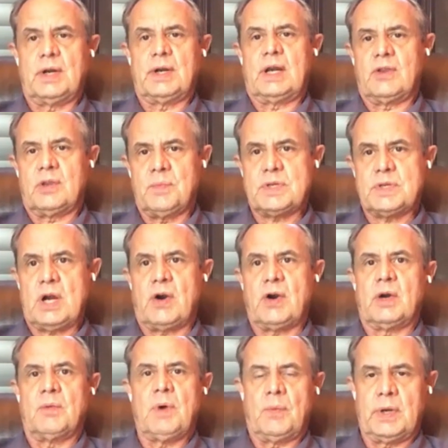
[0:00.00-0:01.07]
still needed the
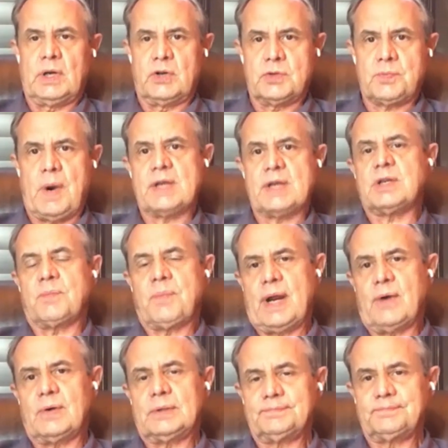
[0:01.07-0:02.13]
material, but we'd lose
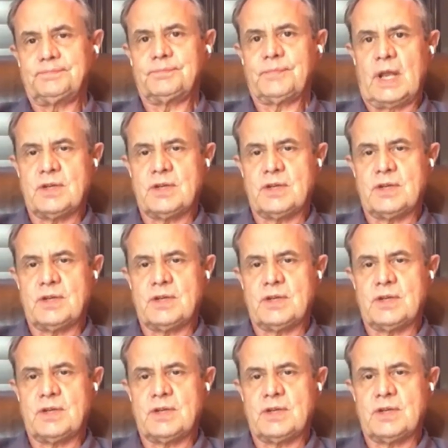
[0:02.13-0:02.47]
pricing power.